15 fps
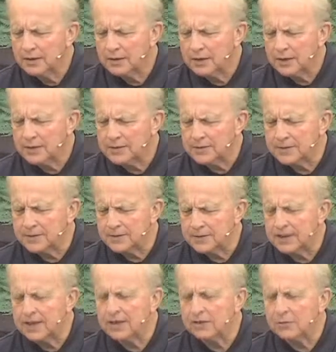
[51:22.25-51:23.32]
that the
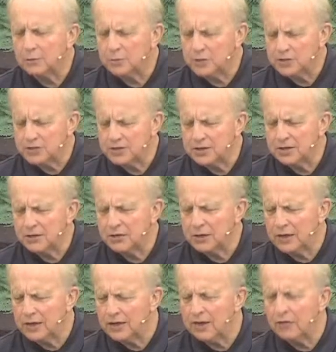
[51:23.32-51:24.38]
kingdom will be seen
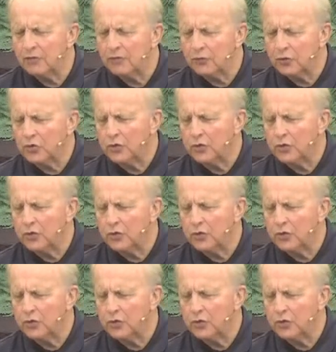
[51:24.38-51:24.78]
in and through